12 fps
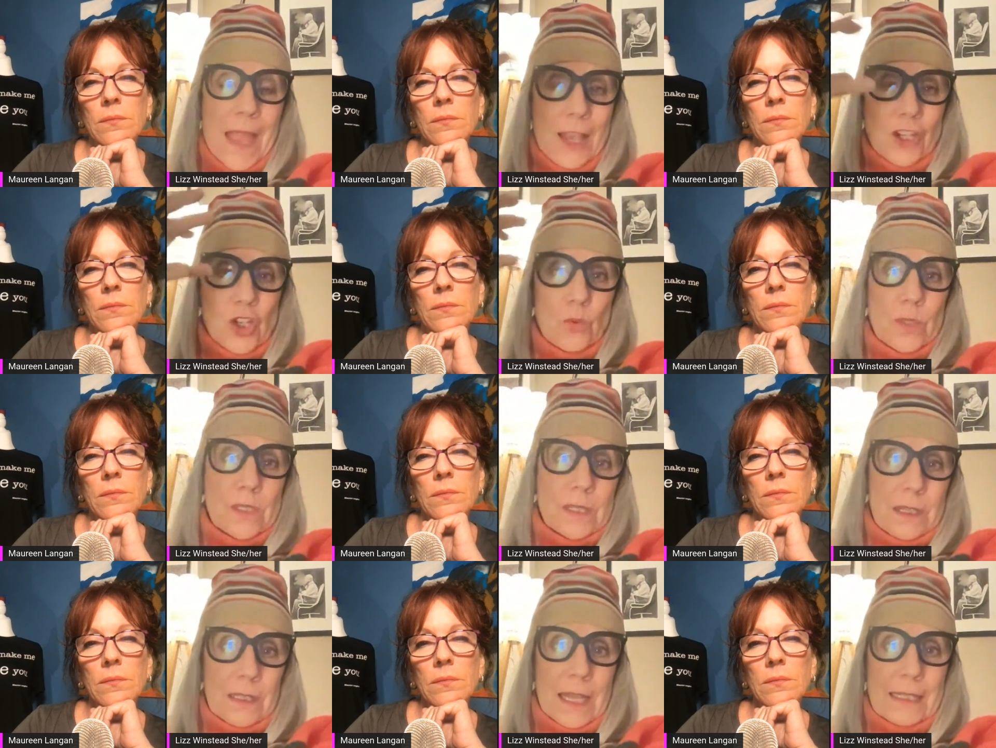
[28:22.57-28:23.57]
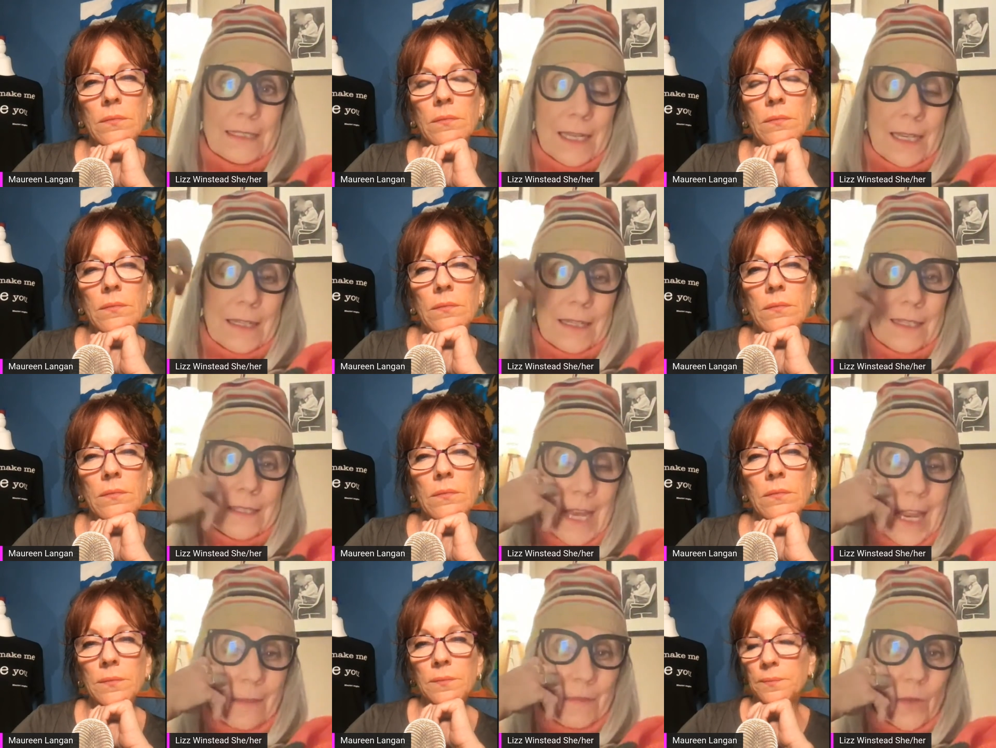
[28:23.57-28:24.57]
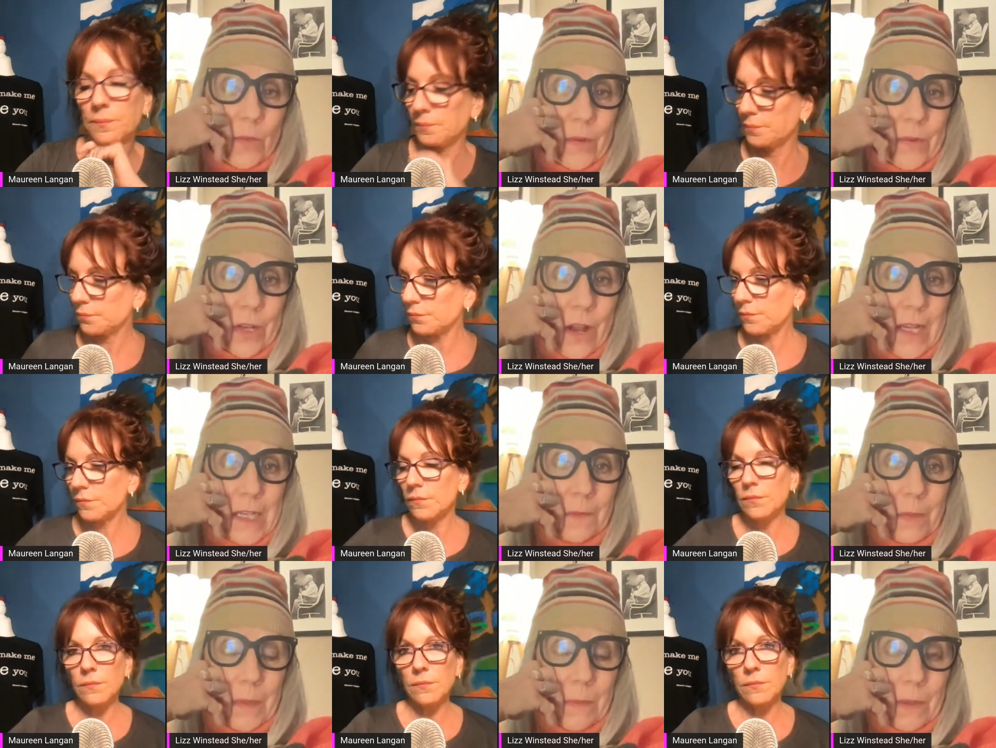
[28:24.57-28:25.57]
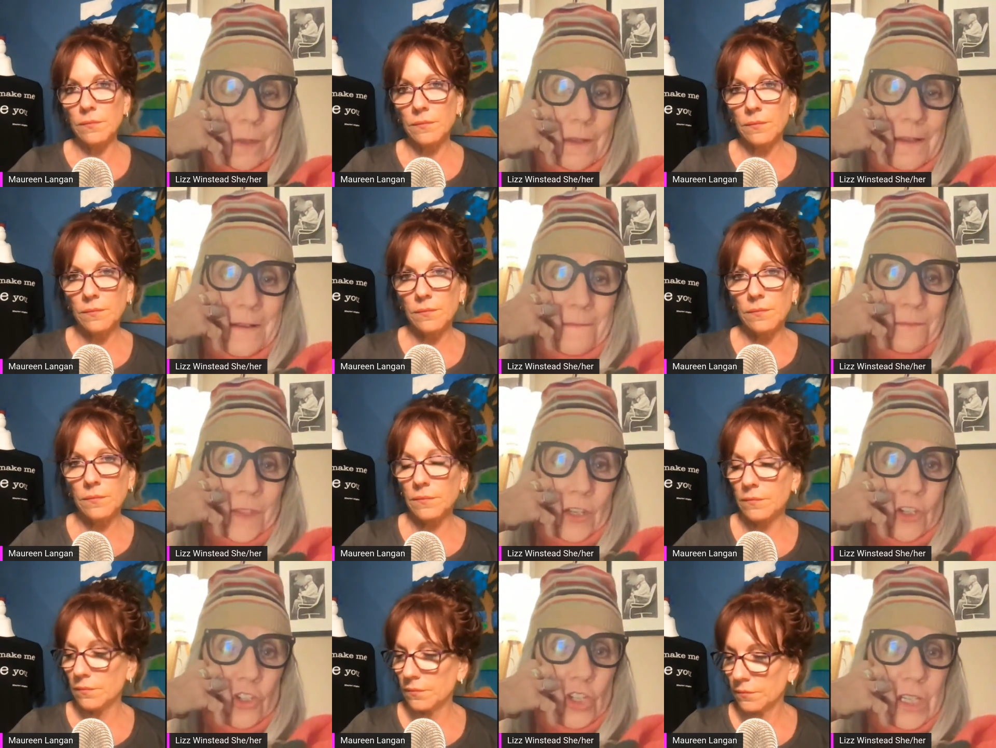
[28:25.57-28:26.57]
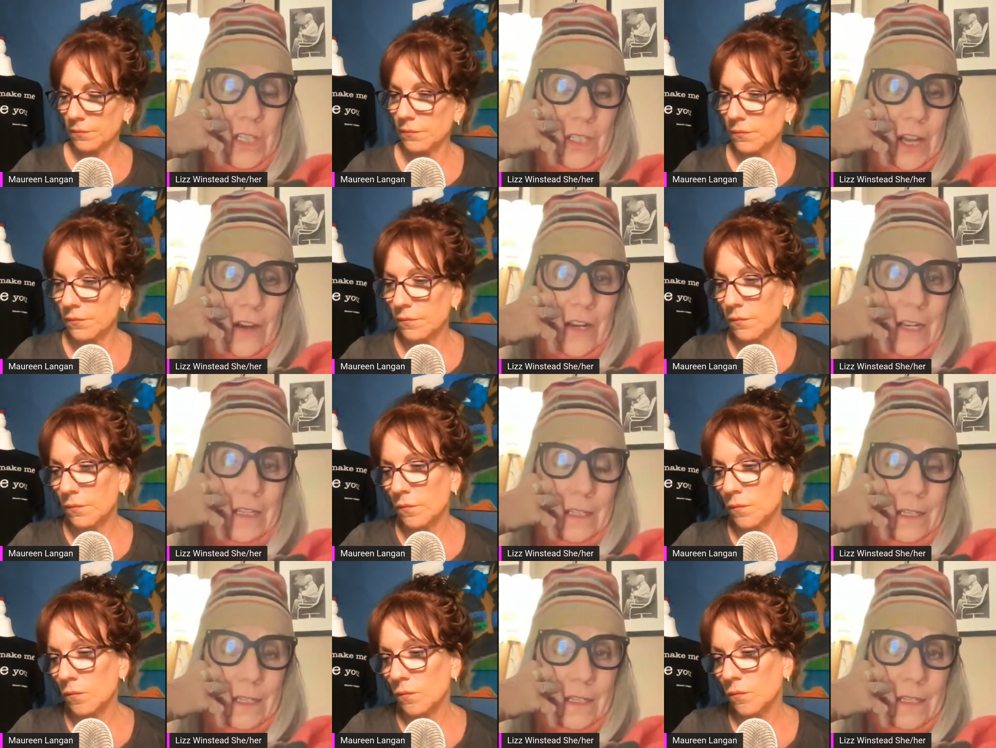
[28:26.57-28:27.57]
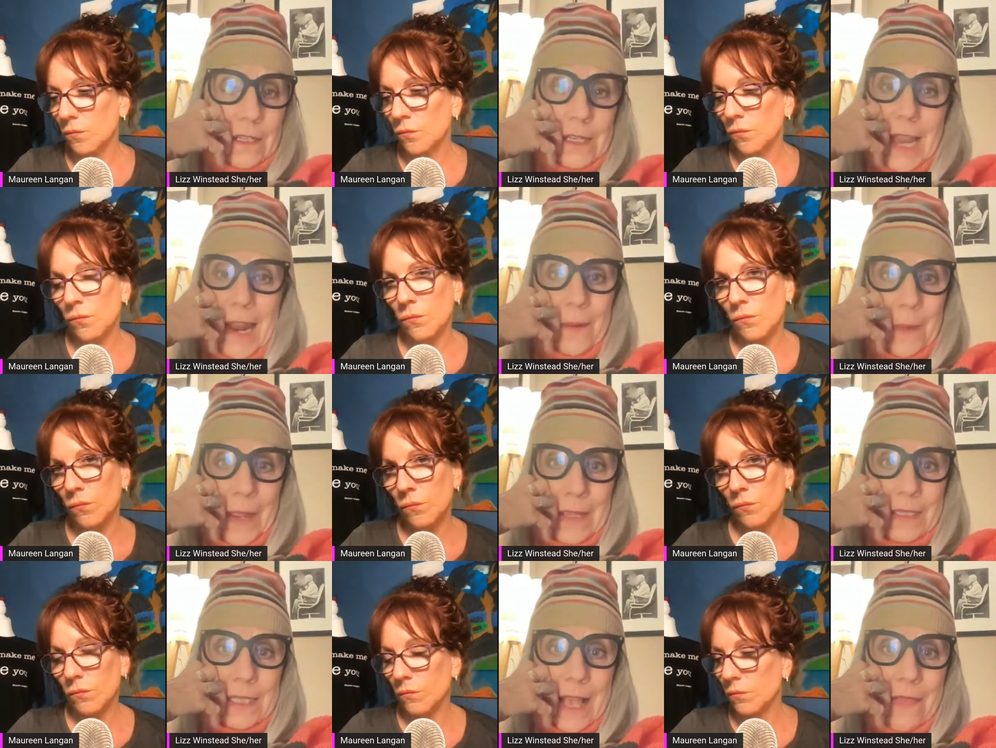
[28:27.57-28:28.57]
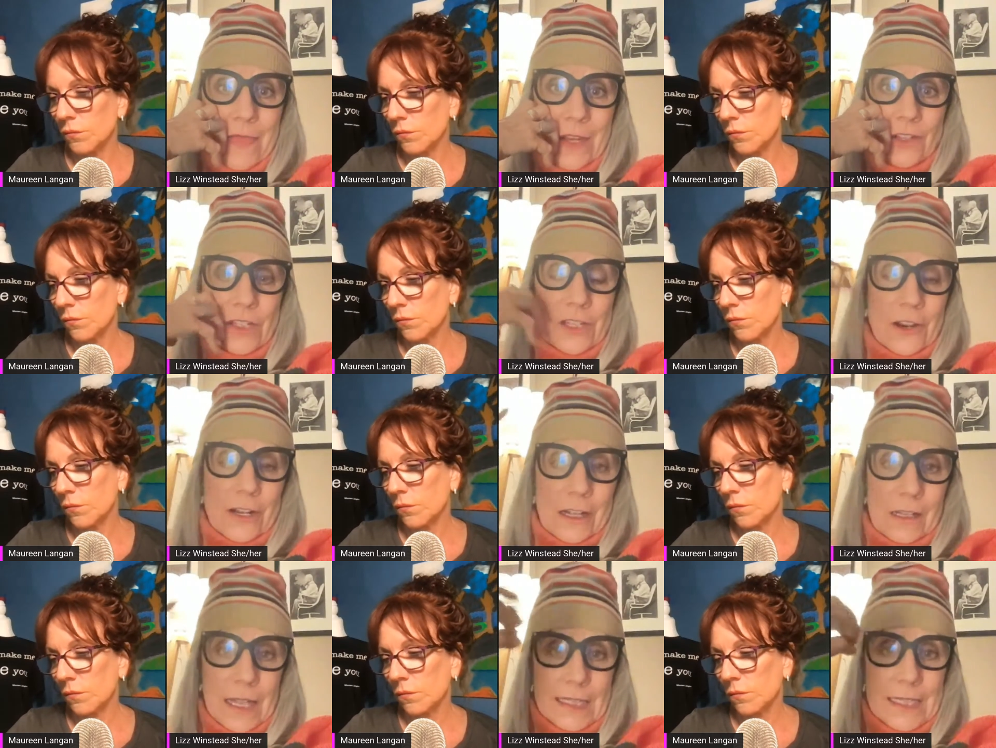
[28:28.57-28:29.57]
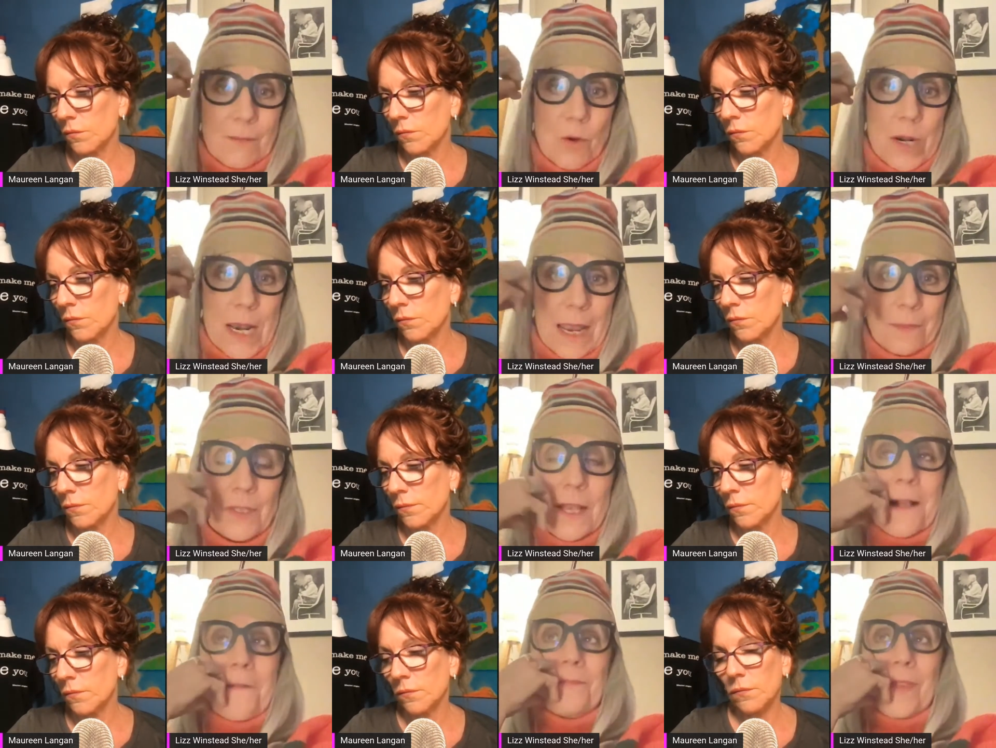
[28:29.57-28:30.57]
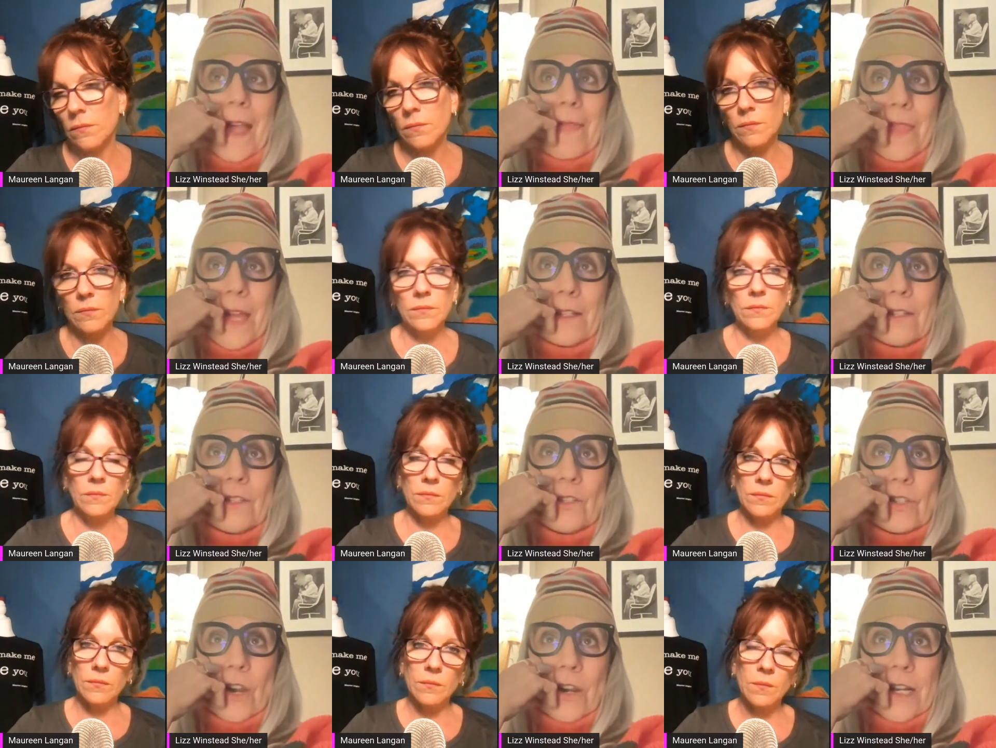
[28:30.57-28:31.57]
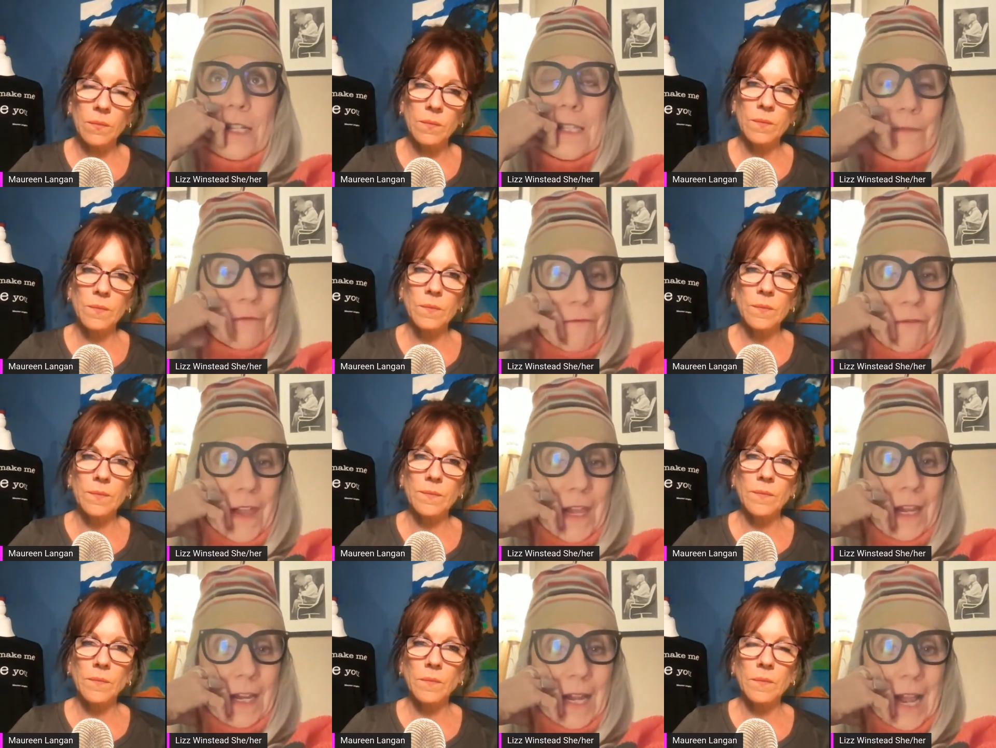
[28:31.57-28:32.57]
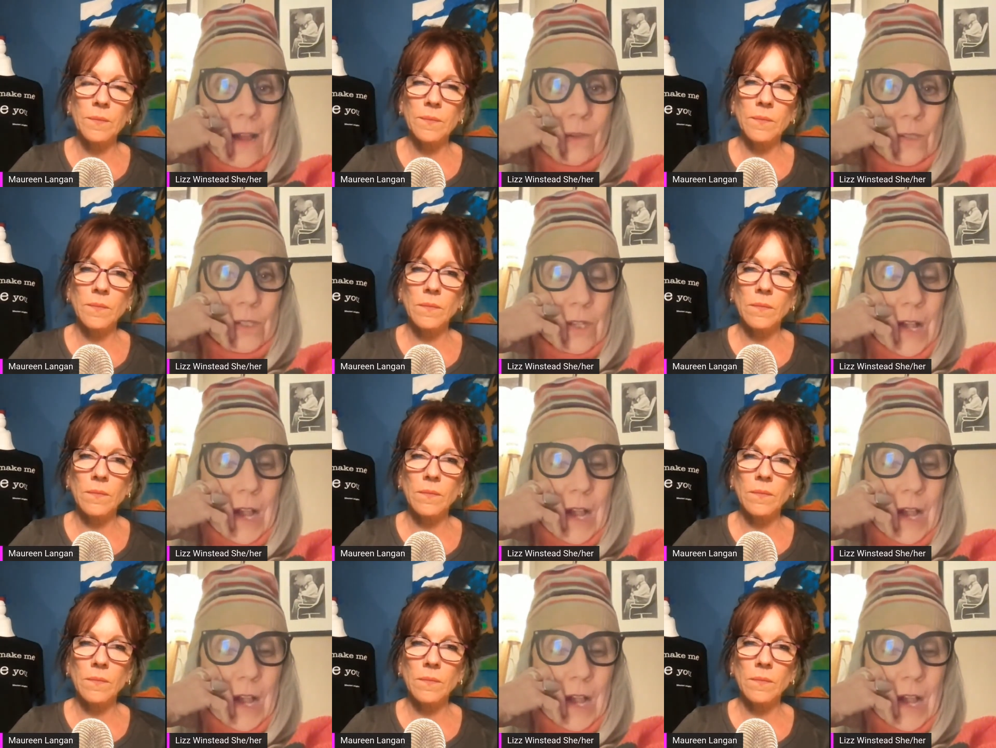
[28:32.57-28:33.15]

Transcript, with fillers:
Speaker 1: as she was collecting these names, and we were talking to people Mm. she started the database and then just started collecting more names and then started some fake accounts